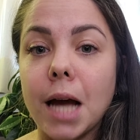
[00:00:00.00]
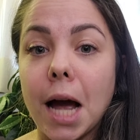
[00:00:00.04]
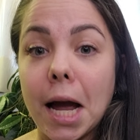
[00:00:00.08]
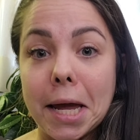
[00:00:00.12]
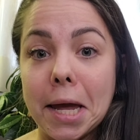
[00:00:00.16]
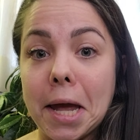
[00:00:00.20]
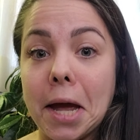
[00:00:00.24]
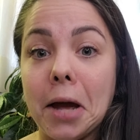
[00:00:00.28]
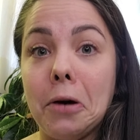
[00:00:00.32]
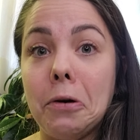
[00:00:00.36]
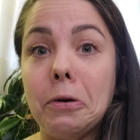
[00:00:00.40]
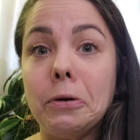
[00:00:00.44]
I
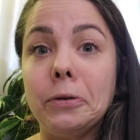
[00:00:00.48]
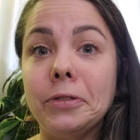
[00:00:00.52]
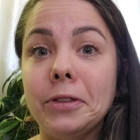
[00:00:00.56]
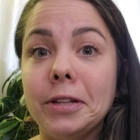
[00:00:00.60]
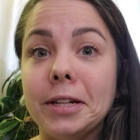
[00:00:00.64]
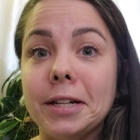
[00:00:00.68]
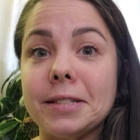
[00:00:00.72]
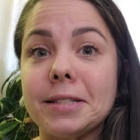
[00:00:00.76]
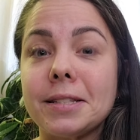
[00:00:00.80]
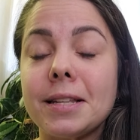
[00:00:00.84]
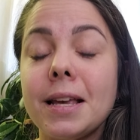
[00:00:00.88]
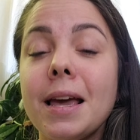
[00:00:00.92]
can't hold
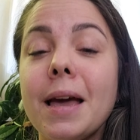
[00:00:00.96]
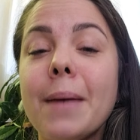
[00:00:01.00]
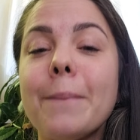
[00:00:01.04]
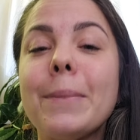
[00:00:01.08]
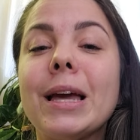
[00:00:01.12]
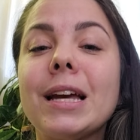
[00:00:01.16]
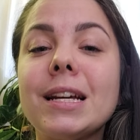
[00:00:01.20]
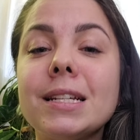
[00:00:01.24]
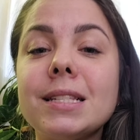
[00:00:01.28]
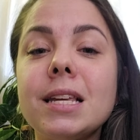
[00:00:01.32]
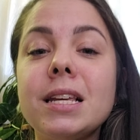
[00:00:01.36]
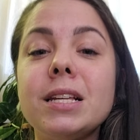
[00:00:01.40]
this,
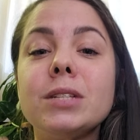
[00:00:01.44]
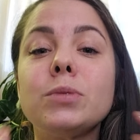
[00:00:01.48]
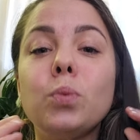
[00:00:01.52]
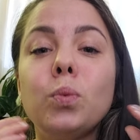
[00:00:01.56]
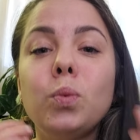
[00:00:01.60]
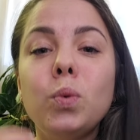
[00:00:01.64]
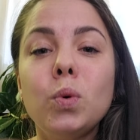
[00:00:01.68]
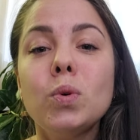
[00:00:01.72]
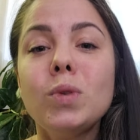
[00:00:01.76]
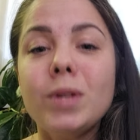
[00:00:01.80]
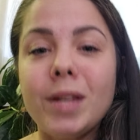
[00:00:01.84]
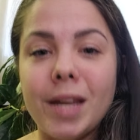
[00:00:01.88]
because he's
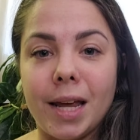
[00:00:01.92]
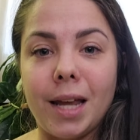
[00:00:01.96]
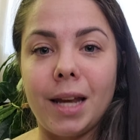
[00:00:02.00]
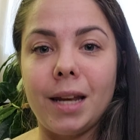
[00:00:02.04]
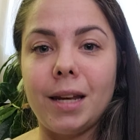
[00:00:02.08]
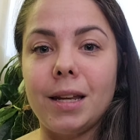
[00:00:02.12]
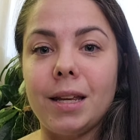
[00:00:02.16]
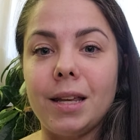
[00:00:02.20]
wounded.